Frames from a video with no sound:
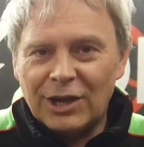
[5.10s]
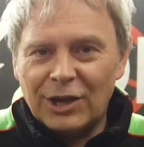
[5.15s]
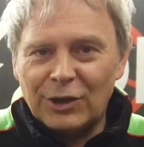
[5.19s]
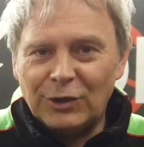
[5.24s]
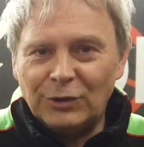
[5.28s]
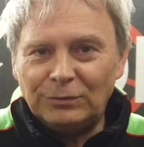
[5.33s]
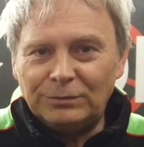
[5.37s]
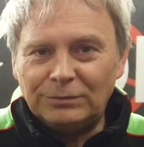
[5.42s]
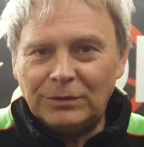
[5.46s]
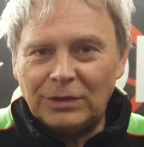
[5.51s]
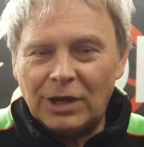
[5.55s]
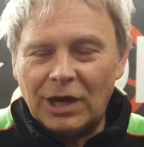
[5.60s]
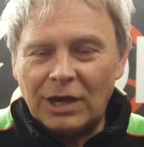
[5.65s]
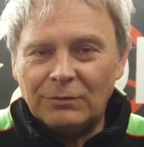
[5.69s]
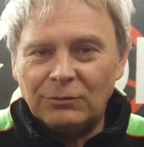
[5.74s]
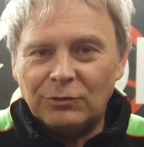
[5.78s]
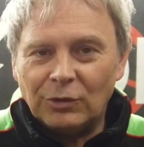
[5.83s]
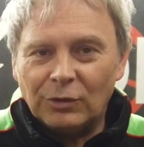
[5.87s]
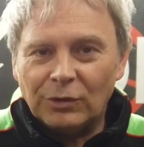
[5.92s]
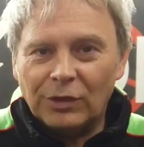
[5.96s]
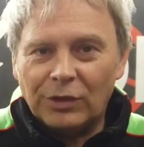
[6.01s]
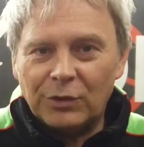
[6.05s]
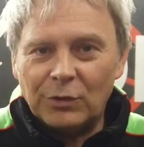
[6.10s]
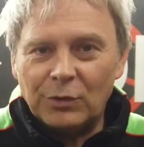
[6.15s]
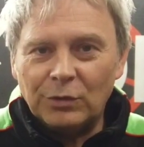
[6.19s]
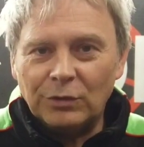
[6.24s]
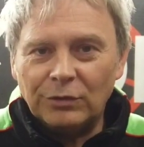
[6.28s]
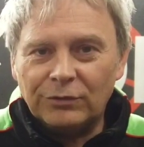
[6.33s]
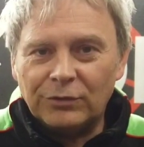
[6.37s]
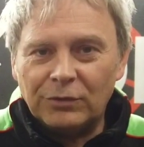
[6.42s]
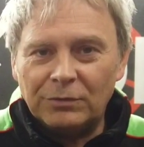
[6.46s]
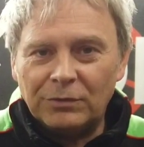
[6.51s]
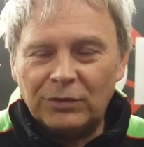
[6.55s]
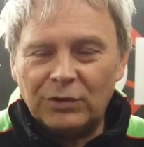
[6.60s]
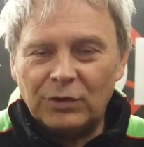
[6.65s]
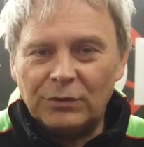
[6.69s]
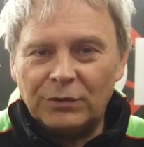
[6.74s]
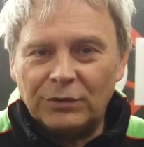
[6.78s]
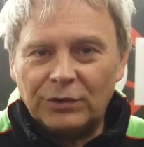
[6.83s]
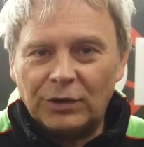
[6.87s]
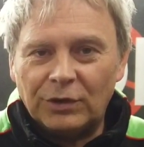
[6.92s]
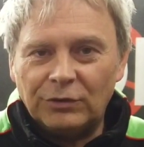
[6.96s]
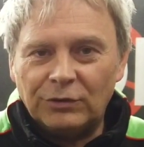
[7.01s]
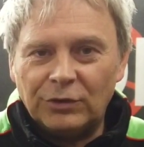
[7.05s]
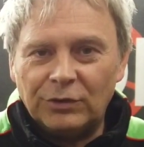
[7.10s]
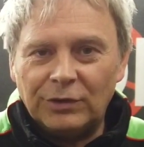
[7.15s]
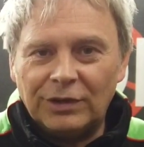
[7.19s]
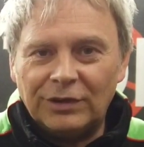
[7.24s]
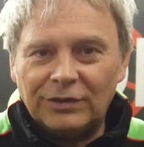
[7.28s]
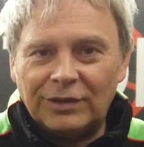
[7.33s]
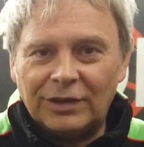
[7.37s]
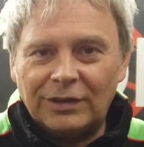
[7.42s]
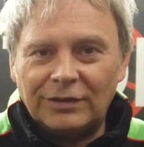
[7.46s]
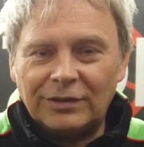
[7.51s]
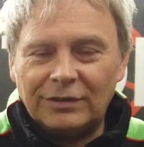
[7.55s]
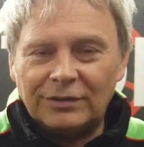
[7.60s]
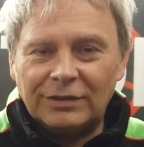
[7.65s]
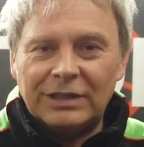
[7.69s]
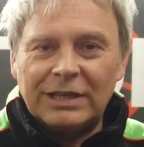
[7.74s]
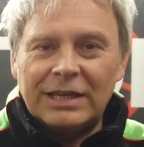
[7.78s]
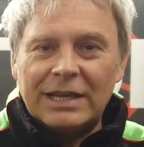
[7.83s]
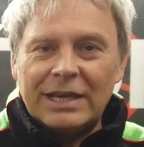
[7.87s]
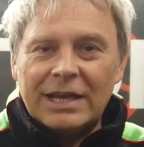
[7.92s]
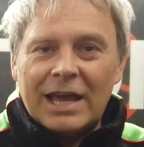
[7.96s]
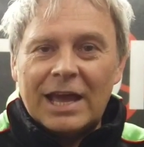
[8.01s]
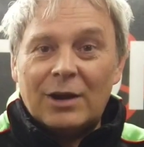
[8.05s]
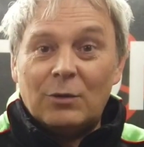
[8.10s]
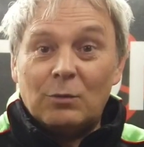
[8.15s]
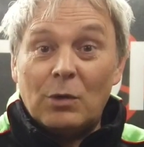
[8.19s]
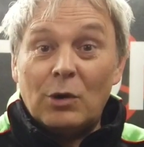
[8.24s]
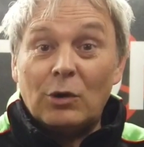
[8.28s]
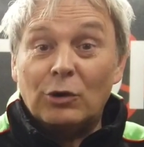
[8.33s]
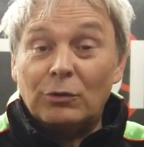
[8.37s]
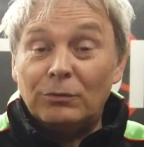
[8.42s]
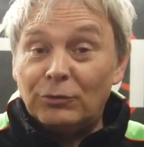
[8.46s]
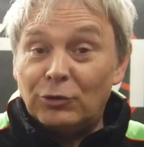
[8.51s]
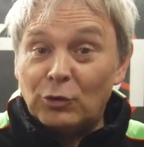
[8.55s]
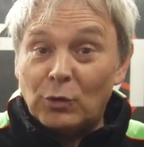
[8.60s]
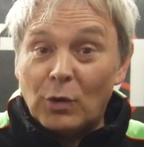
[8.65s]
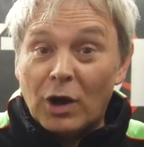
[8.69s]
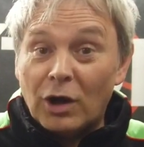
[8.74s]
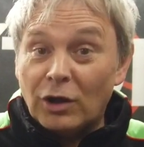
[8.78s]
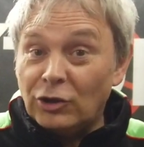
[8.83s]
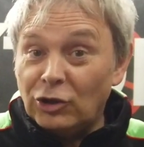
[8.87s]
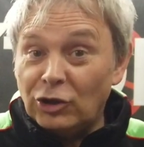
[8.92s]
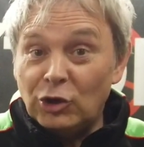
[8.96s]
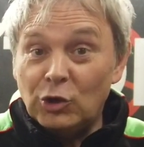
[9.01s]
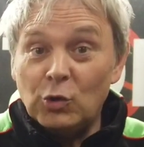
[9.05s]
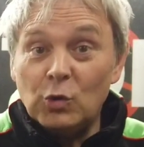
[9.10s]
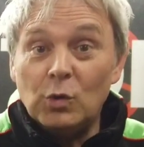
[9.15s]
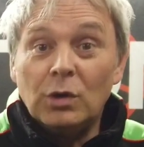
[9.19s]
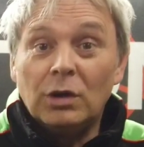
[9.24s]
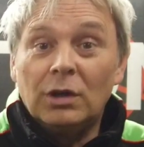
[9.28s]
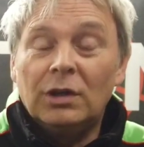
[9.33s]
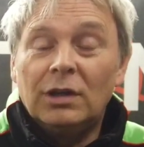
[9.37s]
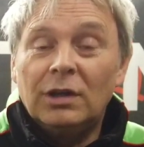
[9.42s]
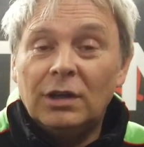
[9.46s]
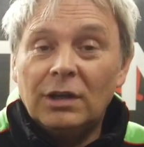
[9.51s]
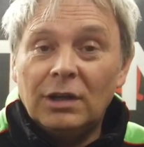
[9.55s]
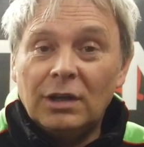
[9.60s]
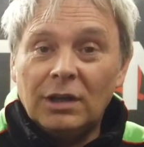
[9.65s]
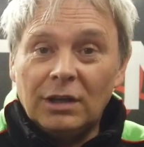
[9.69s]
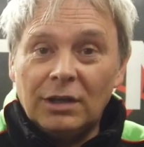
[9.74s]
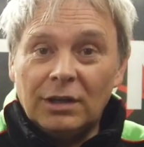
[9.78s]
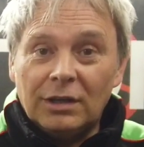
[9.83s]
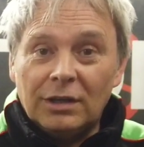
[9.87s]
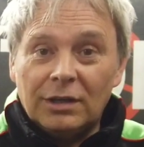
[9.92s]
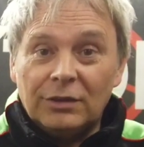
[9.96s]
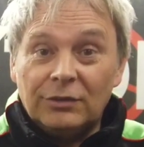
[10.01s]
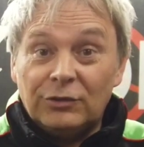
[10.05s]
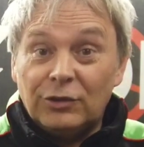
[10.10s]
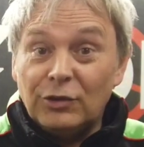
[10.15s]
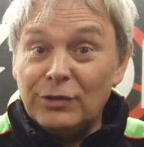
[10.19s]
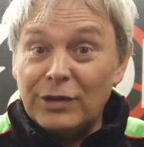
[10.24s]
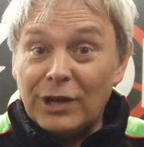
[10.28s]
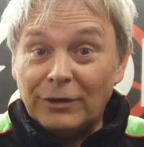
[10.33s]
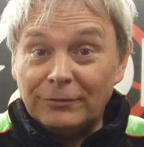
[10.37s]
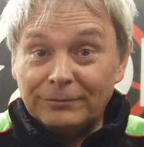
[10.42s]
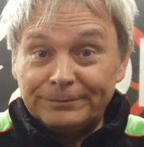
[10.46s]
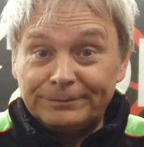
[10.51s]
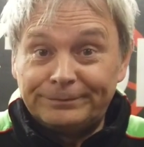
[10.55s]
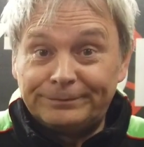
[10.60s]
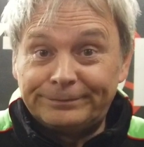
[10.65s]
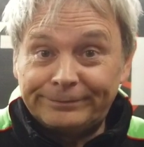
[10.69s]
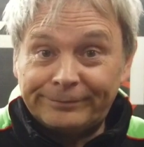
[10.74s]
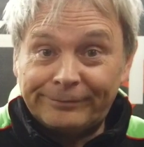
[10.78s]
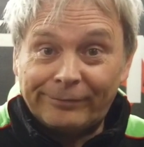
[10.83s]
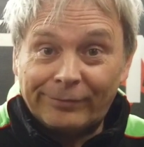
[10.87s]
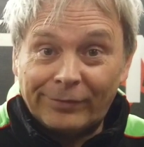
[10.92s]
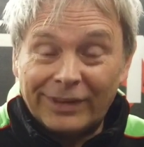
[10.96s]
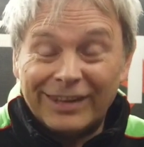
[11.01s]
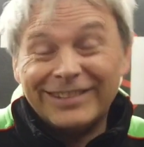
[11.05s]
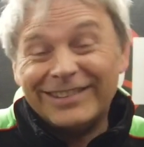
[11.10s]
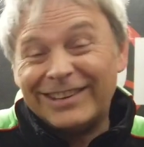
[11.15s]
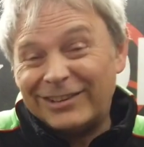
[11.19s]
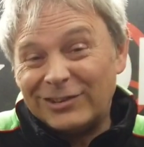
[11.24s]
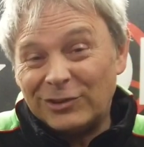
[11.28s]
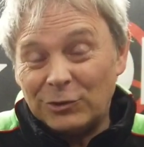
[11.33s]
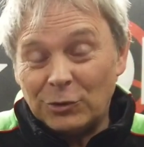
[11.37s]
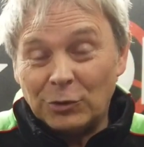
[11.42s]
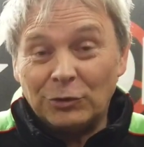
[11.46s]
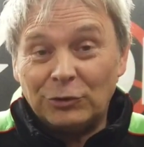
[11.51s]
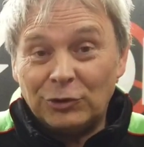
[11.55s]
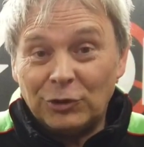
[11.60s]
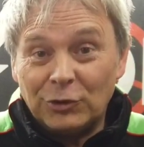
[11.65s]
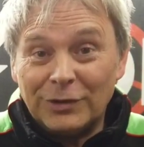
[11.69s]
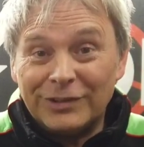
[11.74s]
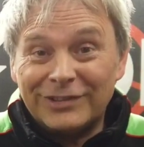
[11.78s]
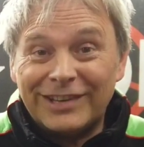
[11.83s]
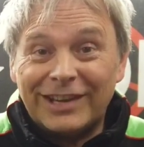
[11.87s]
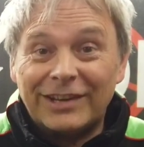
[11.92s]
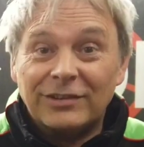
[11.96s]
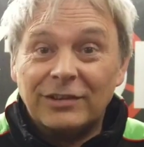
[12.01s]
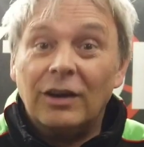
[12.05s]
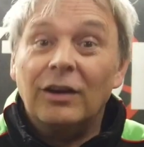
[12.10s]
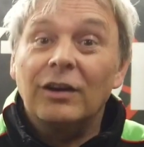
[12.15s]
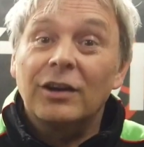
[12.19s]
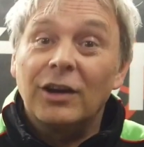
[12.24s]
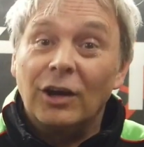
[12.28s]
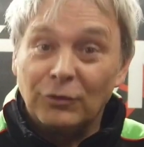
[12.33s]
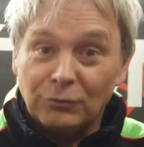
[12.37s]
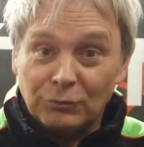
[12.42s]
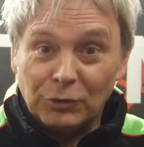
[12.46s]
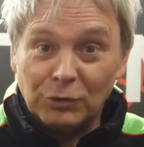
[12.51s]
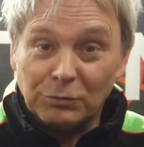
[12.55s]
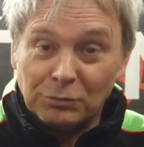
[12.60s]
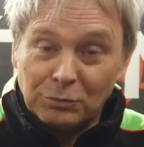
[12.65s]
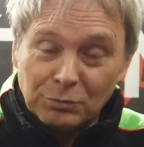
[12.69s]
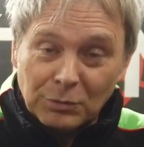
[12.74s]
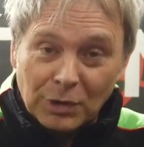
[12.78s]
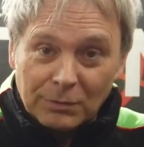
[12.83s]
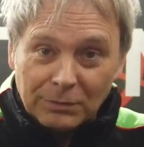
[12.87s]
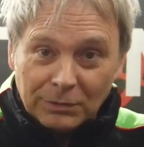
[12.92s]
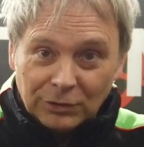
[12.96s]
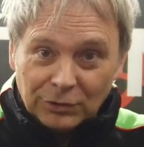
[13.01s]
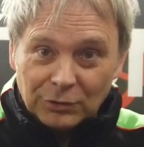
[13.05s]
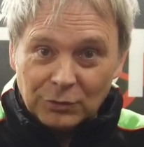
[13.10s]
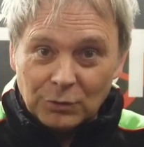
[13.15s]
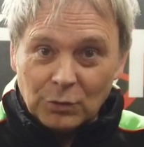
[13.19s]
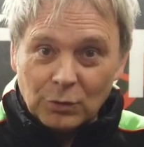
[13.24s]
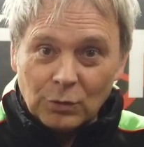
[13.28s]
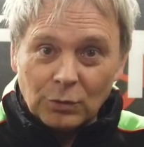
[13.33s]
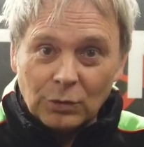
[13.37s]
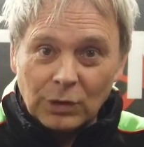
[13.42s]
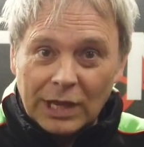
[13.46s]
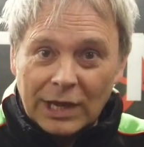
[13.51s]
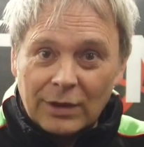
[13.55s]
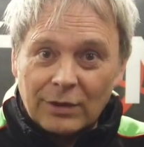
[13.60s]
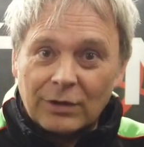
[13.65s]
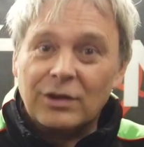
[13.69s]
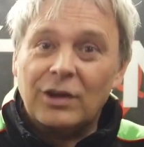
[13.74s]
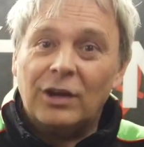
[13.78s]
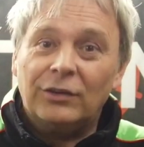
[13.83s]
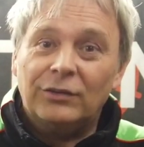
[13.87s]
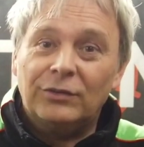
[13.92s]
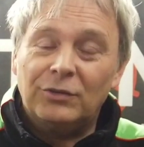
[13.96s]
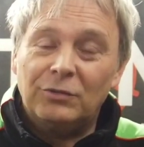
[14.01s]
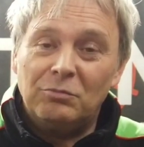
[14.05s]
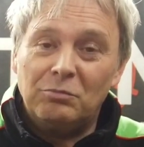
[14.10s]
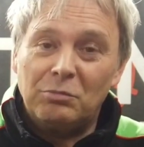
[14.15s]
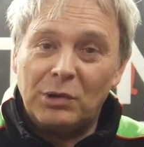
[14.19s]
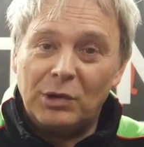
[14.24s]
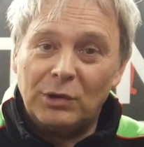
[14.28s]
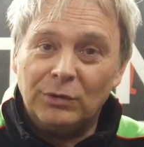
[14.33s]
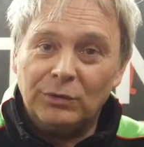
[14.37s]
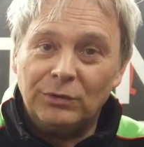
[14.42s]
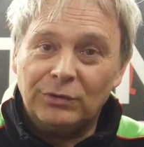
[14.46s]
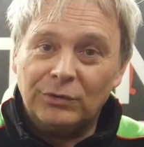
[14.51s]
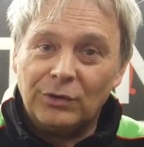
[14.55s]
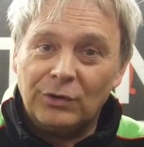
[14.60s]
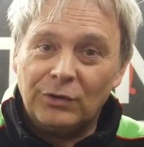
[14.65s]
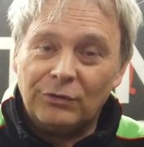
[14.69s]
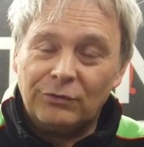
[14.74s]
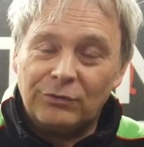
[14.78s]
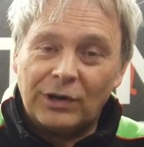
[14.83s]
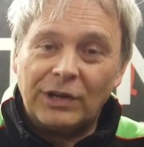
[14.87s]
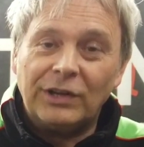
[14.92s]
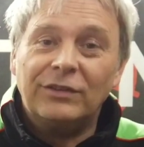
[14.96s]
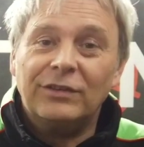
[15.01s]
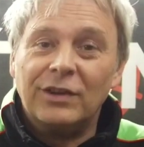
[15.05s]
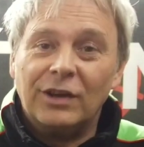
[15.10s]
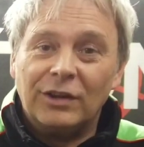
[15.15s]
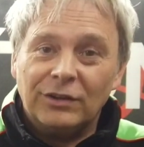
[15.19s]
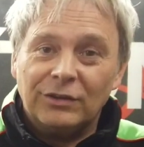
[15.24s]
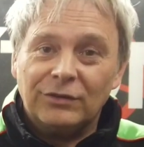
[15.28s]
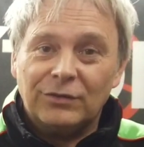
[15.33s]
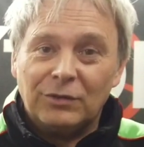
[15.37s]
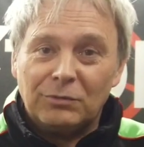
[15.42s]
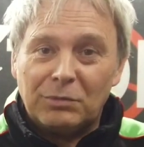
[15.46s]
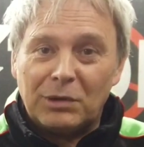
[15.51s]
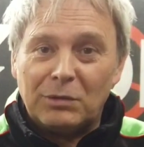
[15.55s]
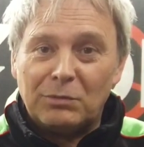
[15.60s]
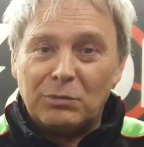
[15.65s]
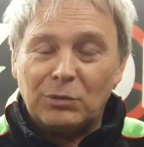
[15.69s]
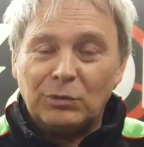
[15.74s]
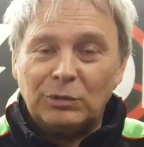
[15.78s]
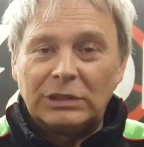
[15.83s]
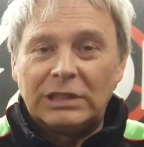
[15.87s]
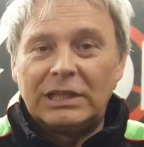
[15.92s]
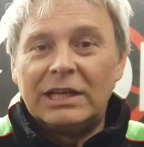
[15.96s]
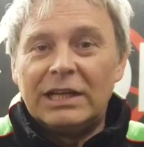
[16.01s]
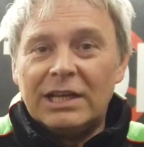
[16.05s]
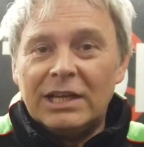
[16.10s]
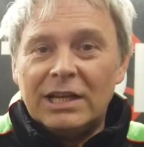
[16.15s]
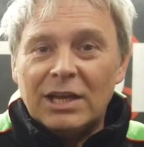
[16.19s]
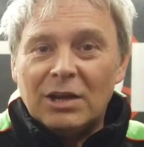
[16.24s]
Hello, I'm John Thorne from Silverstone Shooting Centre and welcome to our new studio. It's actually not a studio, it's actually our gun room where we do all our custom builds of race guns for people.